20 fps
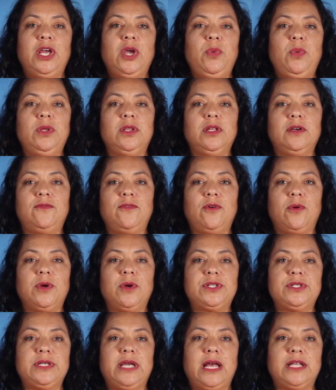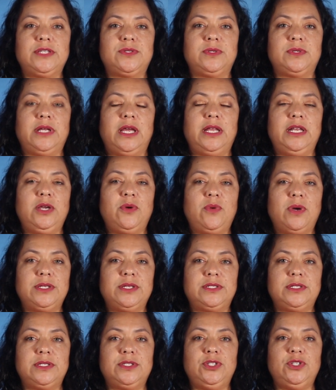We look forward to answering any
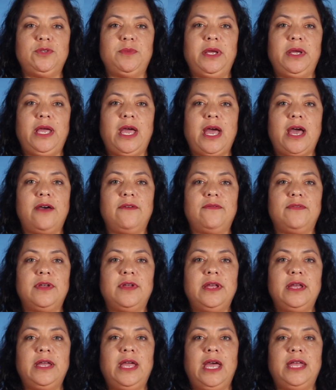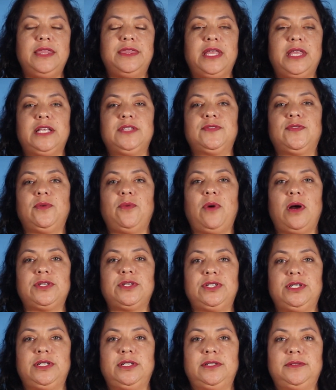questions you may have, and thanks for
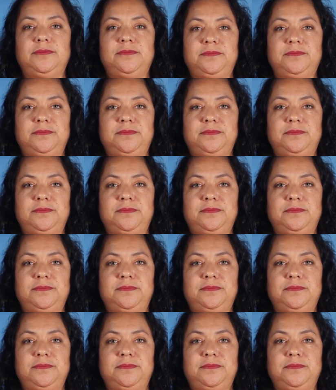watching.